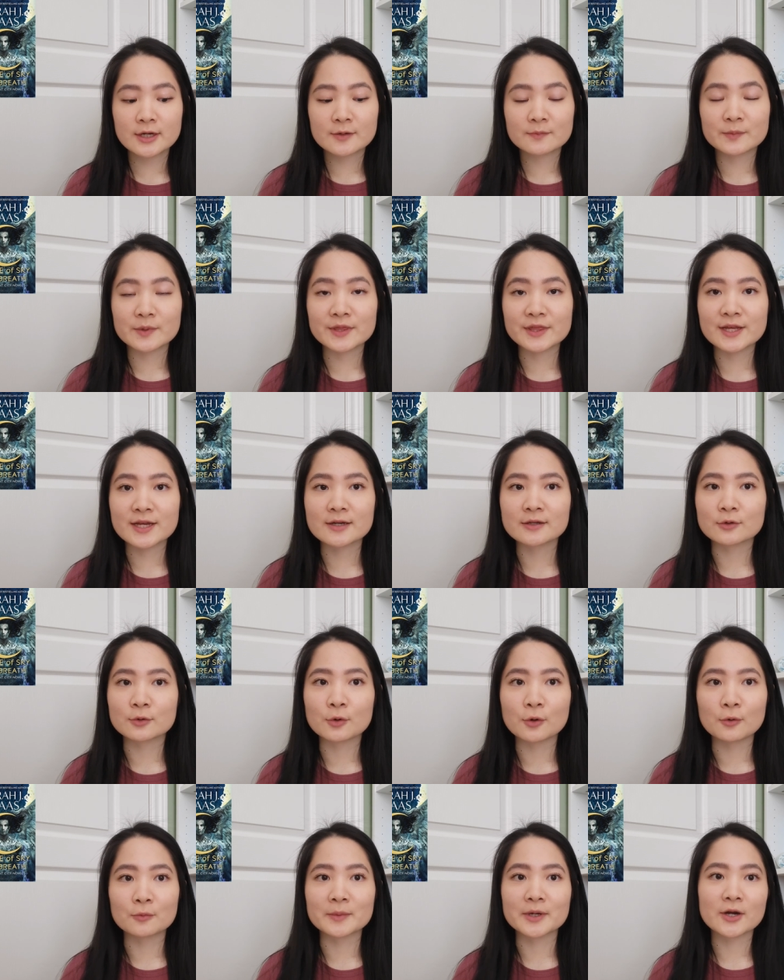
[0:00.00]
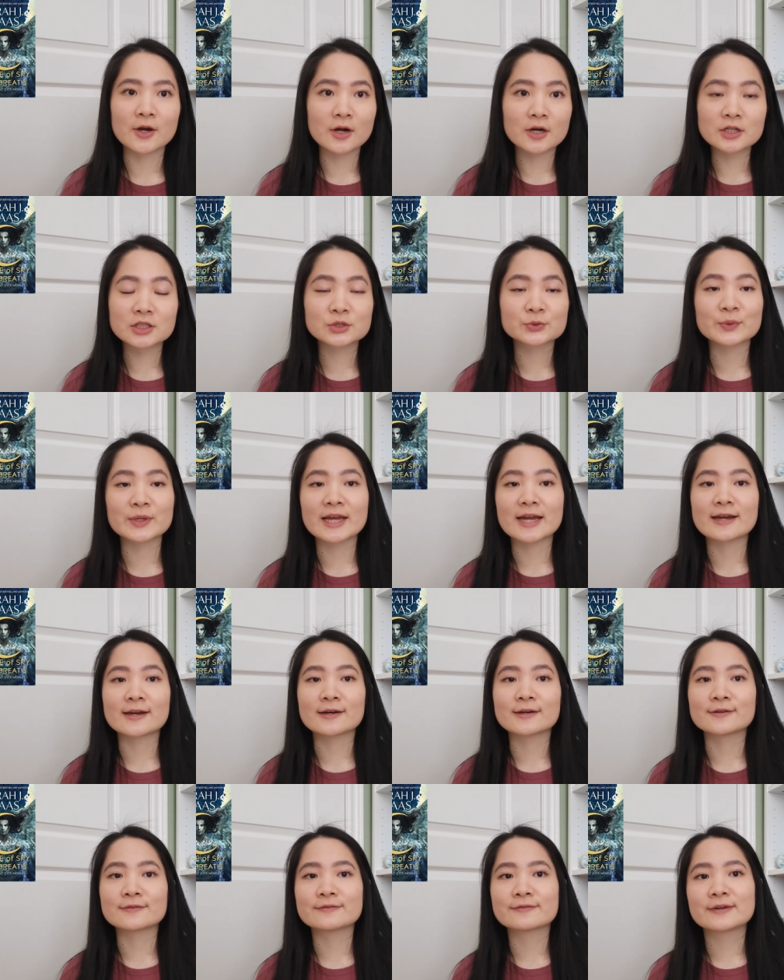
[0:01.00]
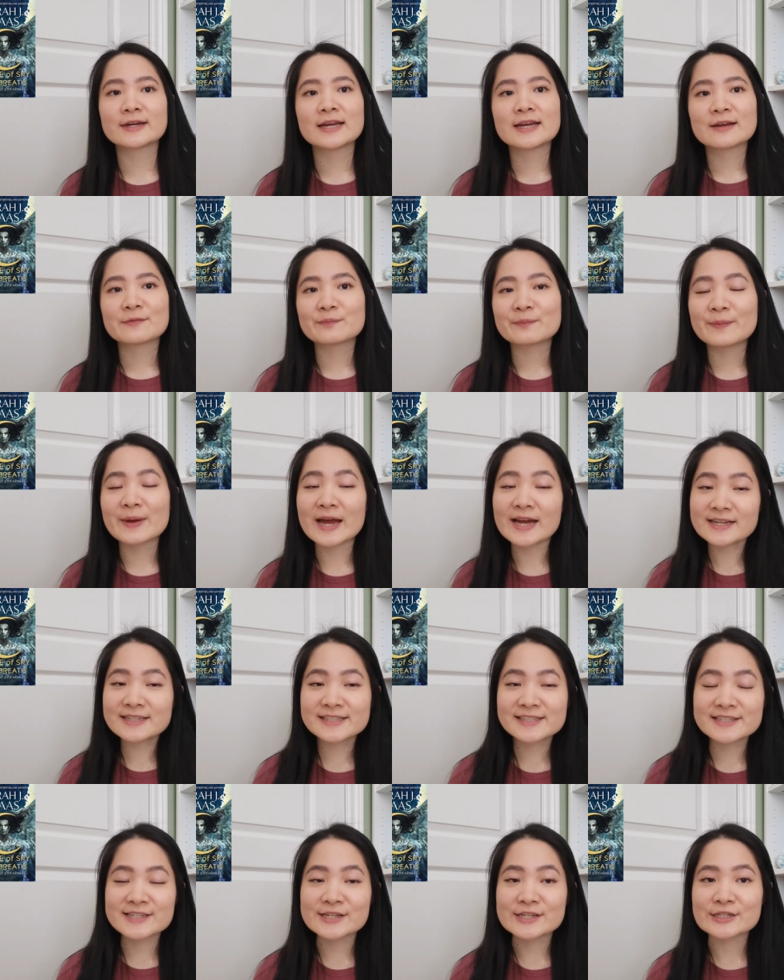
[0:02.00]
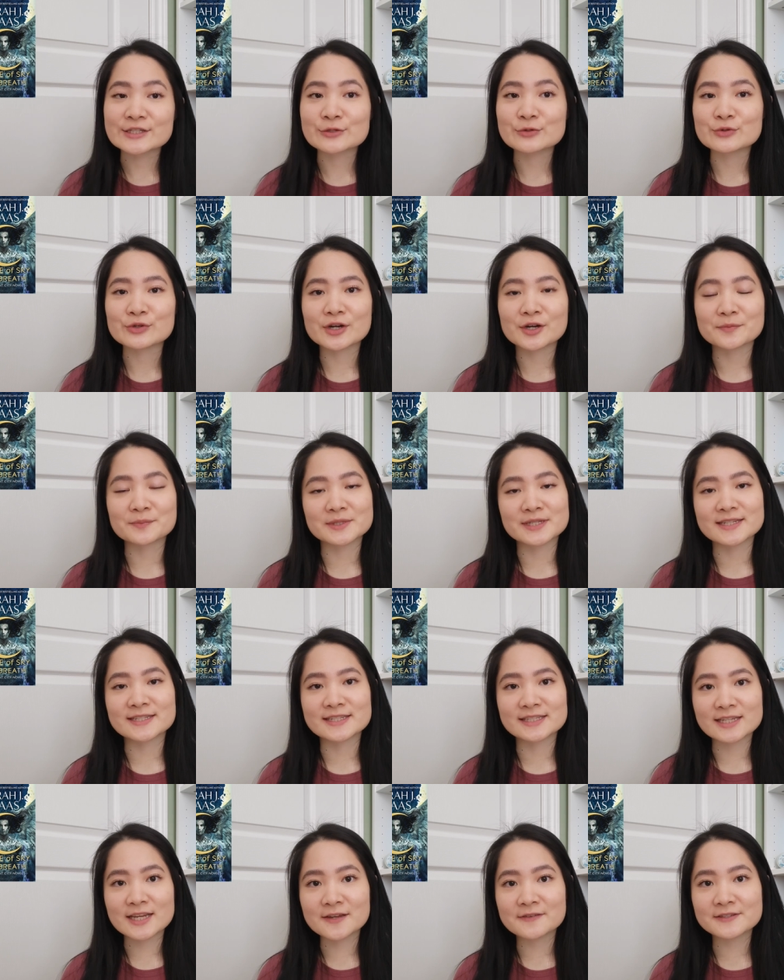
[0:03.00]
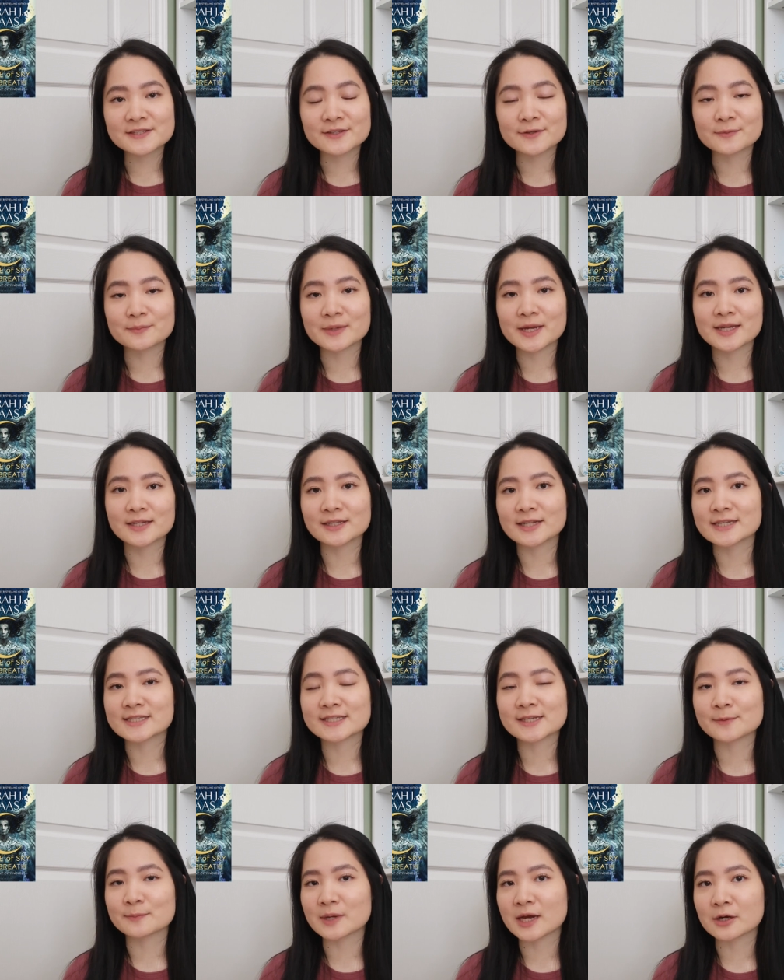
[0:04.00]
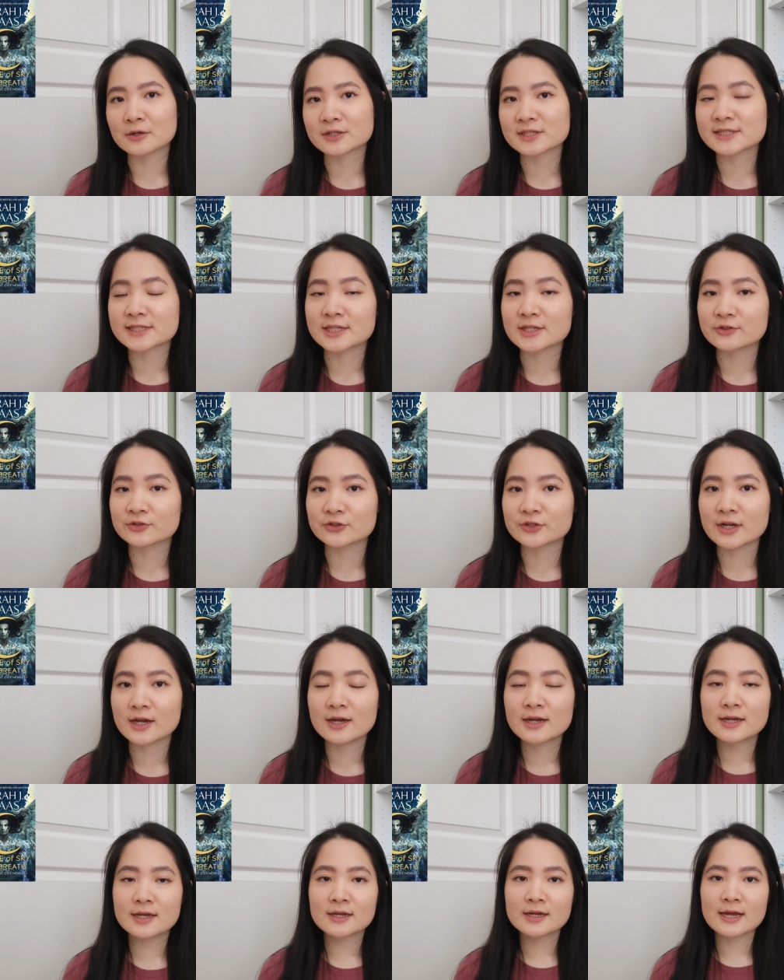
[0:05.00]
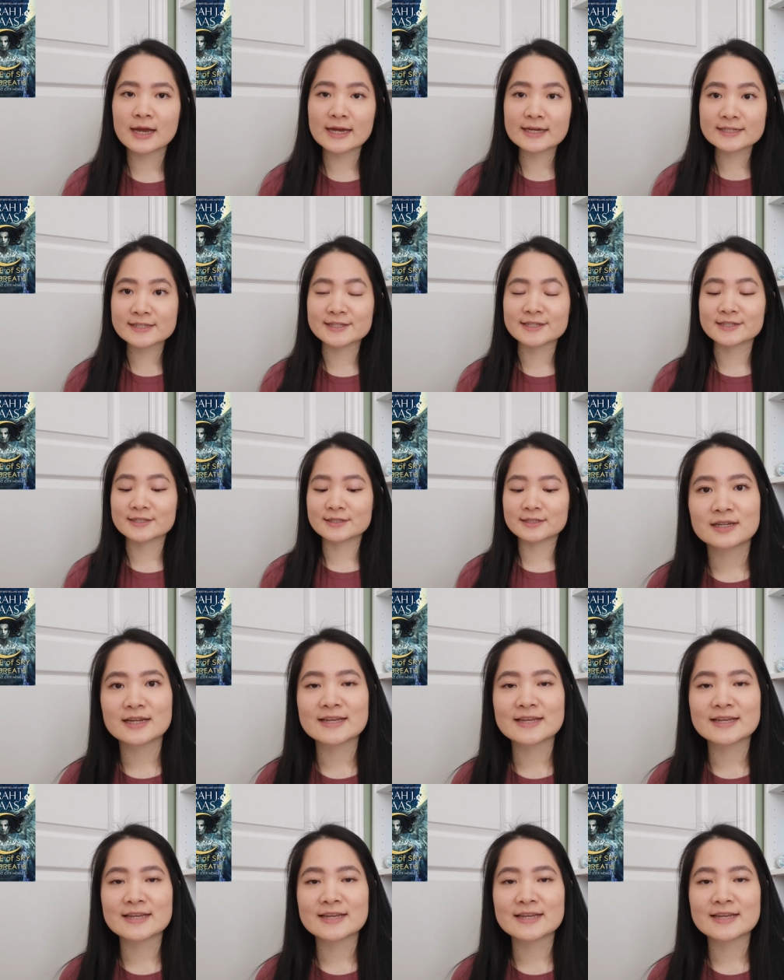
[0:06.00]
But then, oh my gosh, we have Baxian who comes and saves them and leads them out a secret exit.